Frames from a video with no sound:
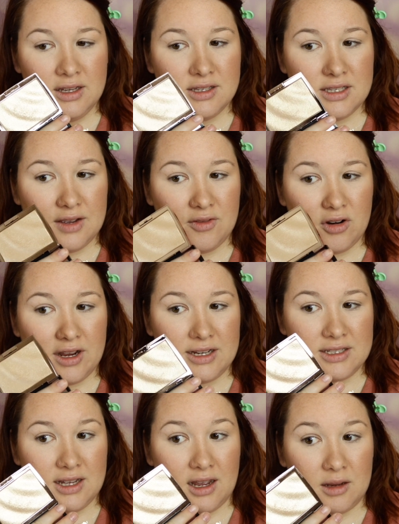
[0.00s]
7 or
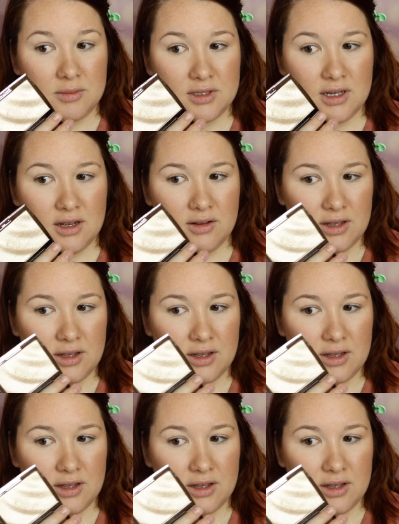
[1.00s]
8 times now.